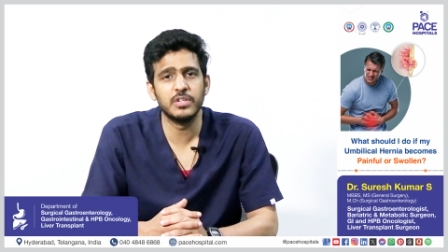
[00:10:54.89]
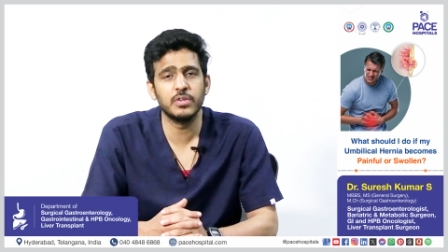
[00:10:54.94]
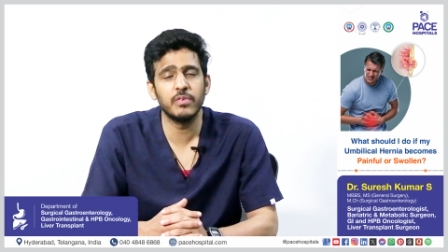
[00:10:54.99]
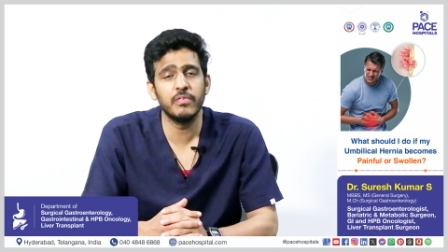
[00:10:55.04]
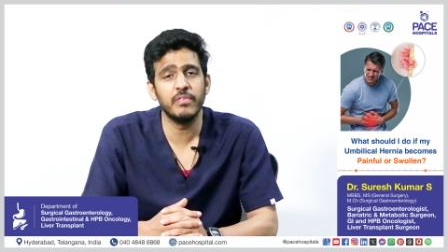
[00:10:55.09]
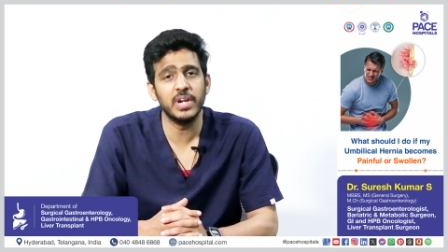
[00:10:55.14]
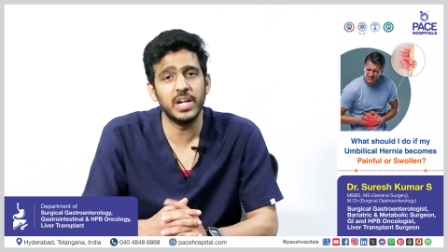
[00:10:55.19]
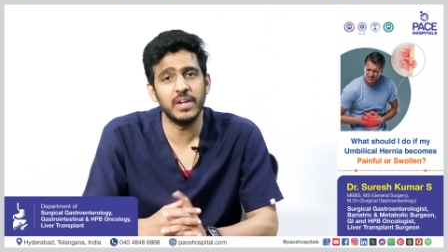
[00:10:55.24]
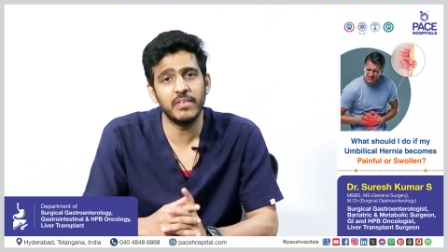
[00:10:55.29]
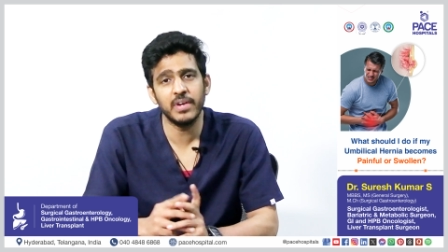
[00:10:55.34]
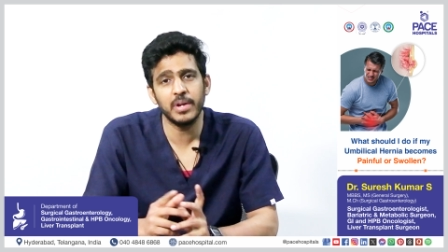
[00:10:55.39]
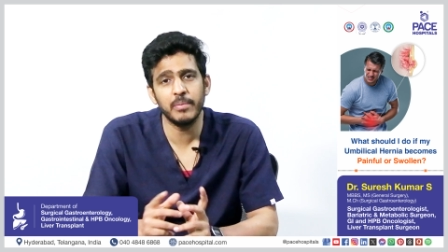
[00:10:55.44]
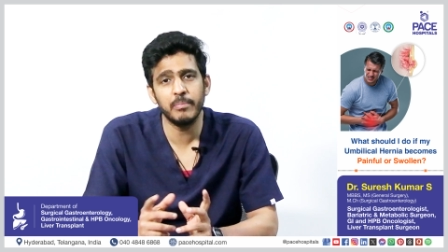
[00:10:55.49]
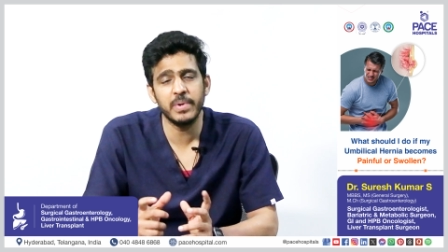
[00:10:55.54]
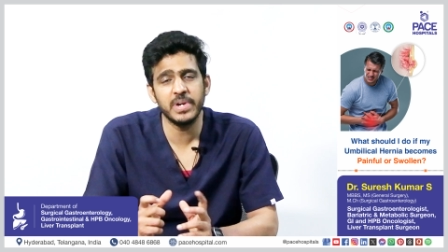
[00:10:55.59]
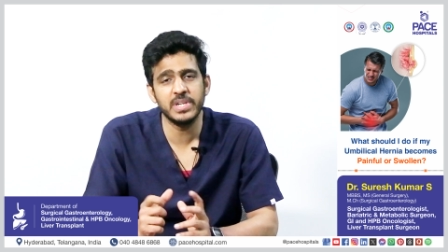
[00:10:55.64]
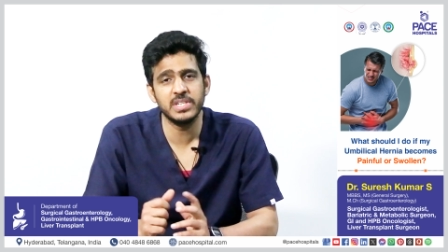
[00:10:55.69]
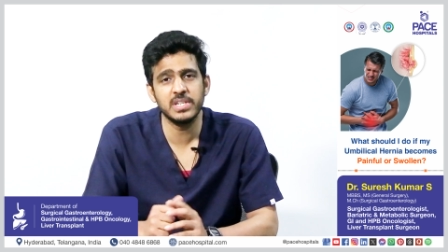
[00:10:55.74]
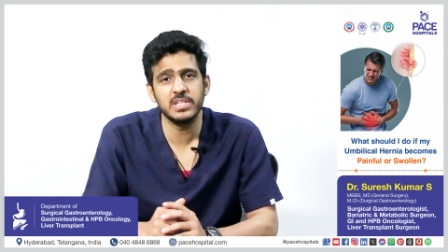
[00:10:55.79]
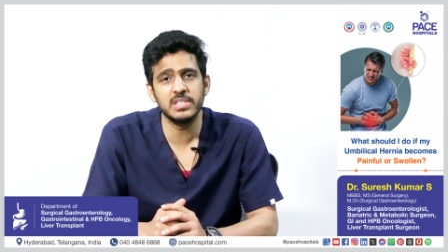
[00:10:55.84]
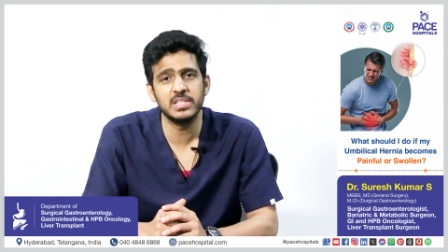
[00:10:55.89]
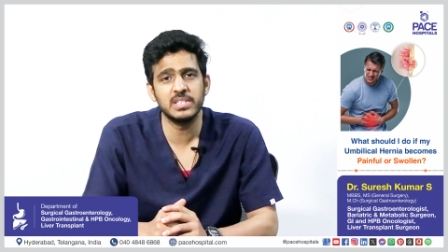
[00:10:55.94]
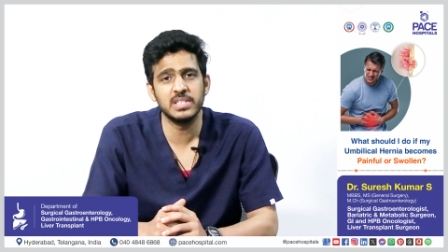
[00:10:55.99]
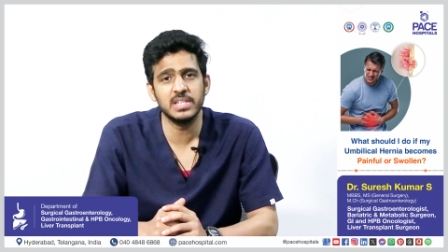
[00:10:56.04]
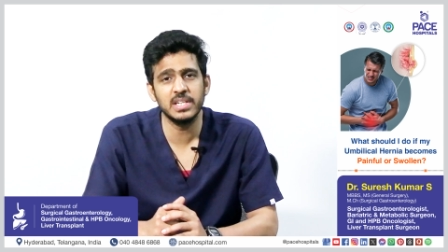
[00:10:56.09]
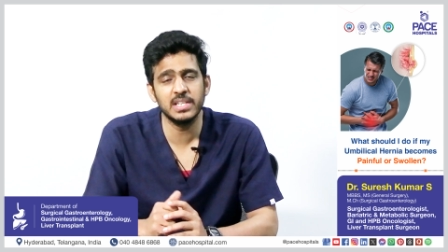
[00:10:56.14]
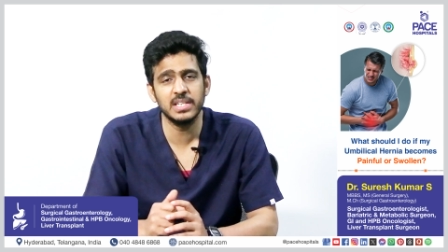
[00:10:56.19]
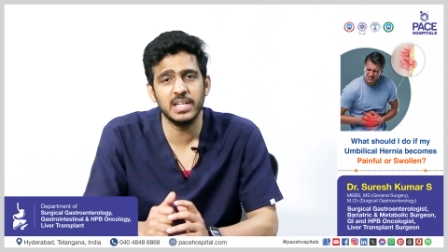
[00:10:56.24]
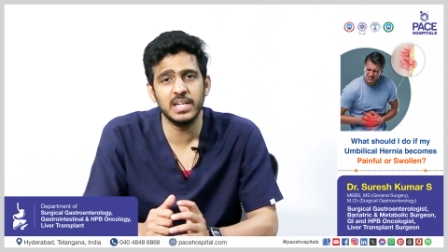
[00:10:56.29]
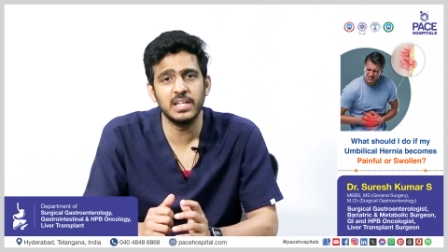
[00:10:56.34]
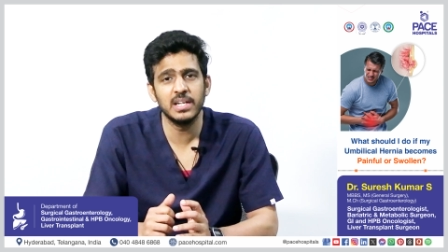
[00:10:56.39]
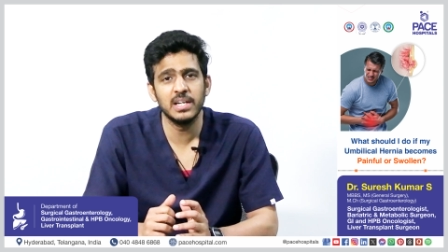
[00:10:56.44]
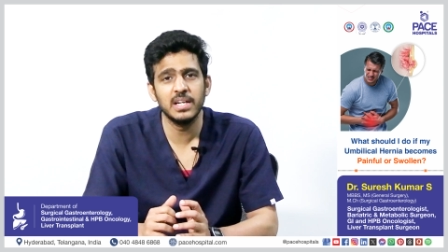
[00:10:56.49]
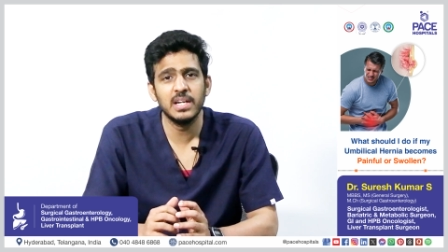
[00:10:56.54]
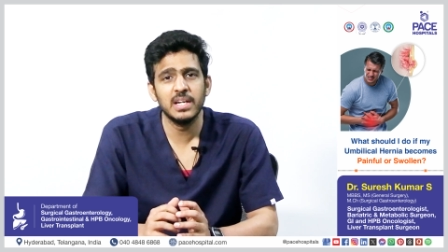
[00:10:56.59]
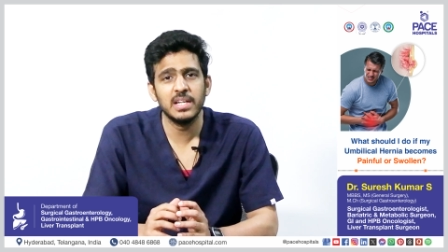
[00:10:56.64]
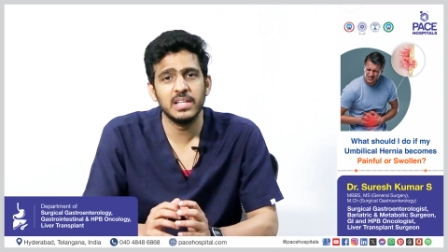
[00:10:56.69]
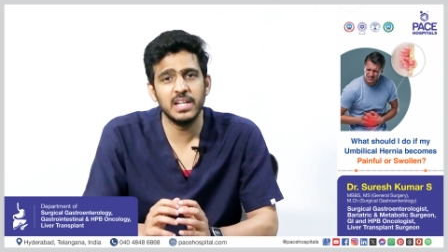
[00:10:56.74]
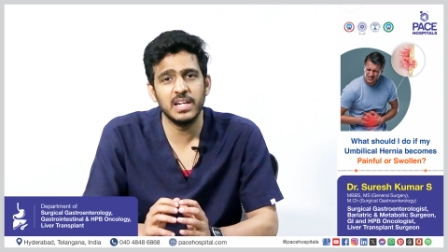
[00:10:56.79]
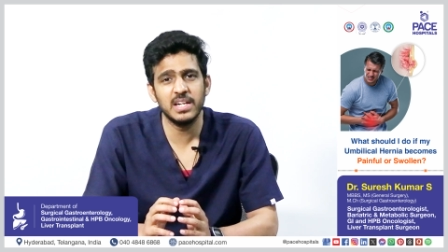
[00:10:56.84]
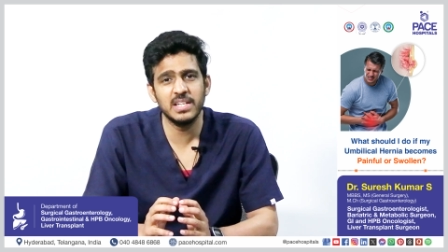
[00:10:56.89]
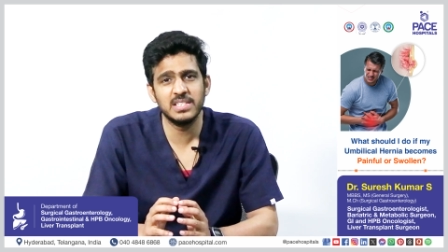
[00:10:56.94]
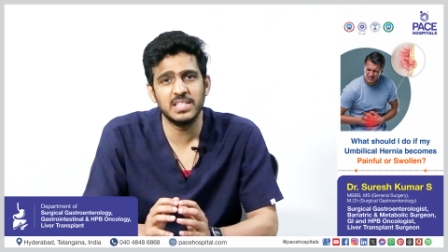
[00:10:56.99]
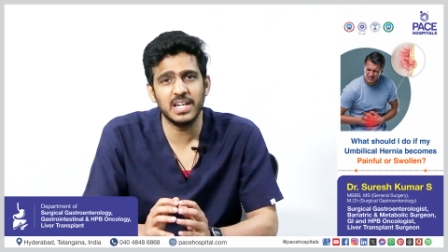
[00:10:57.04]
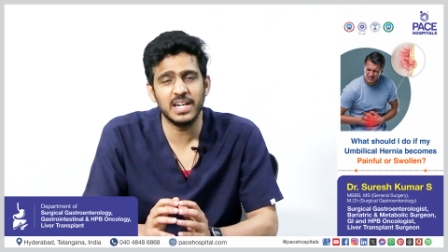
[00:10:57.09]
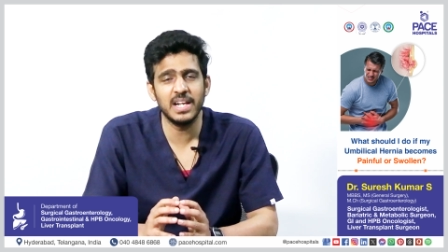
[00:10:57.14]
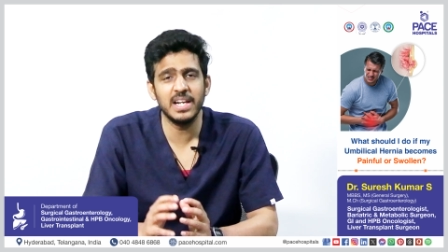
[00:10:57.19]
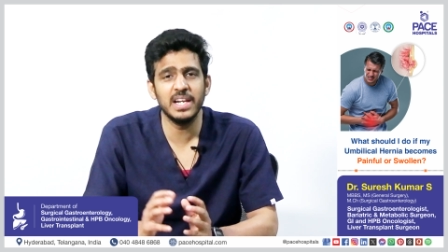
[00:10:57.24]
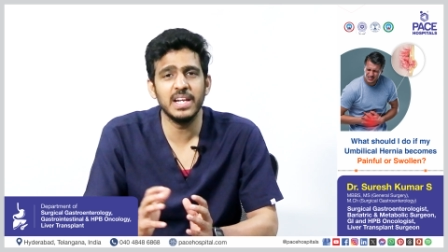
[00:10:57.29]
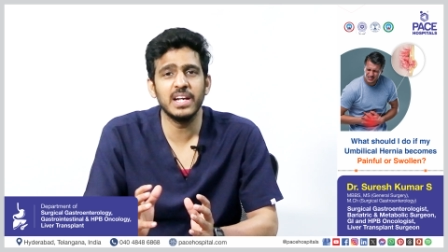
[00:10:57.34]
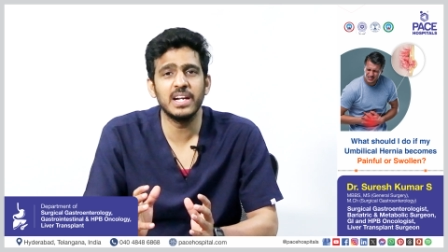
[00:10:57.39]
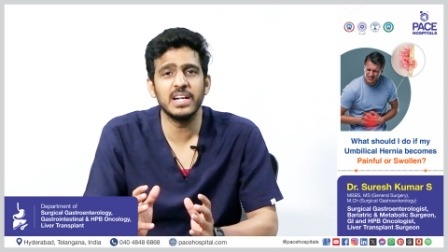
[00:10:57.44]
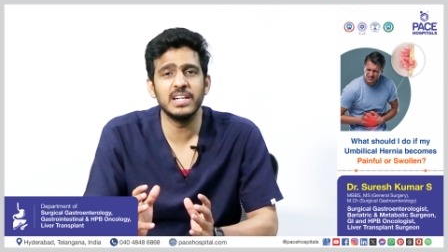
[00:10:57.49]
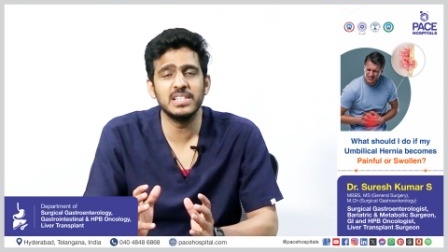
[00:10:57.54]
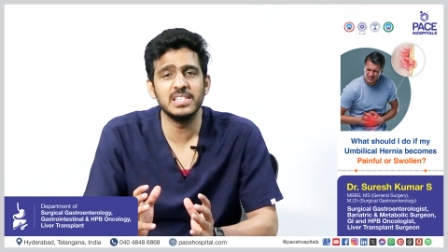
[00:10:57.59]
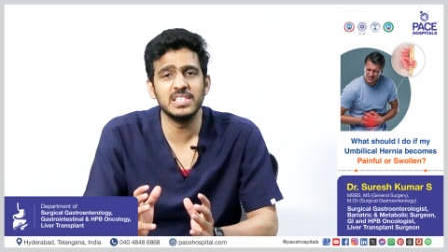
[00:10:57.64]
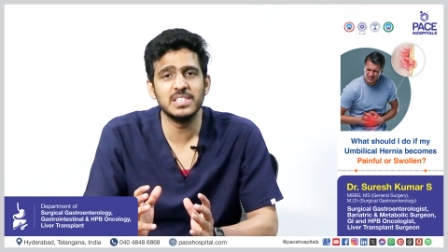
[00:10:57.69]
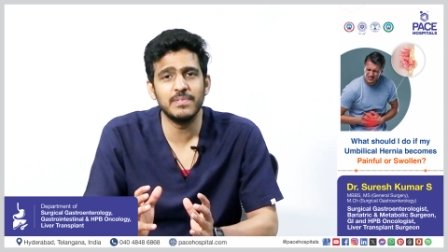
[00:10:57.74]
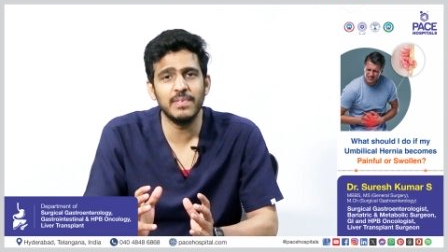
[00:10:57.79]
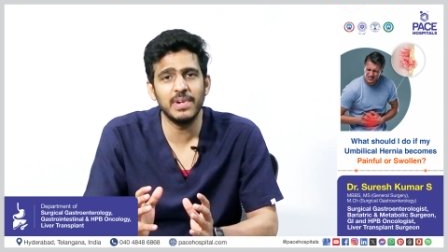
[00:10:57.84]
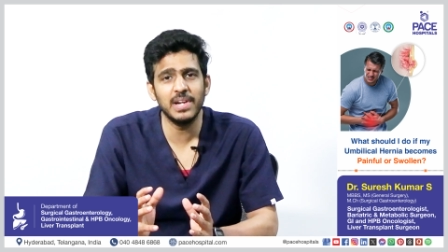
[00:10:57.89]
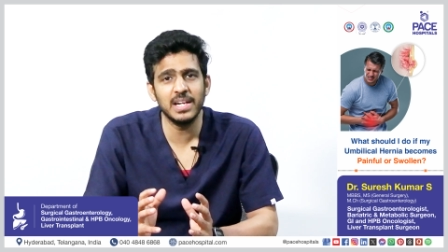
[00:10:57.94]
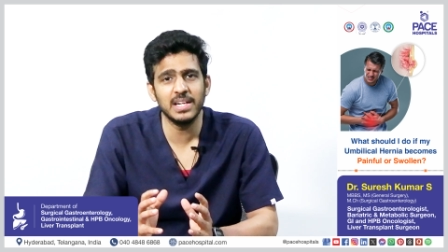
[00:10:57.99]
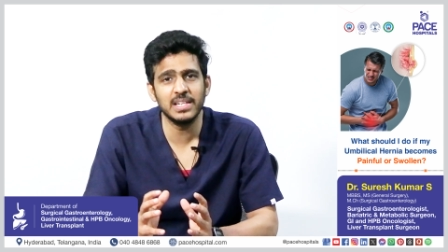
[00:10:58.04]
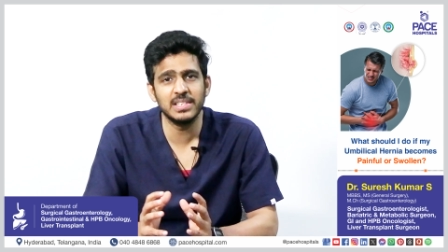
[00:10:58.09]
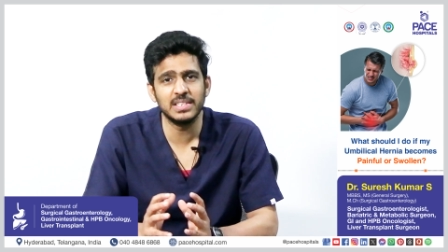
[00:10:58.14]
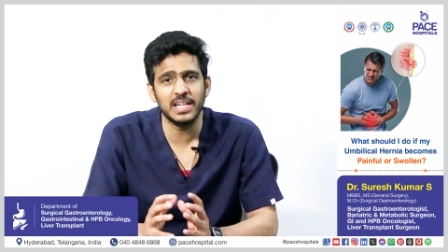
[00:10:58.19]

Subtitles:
So whenever patients see that there is sudden increase in swelling,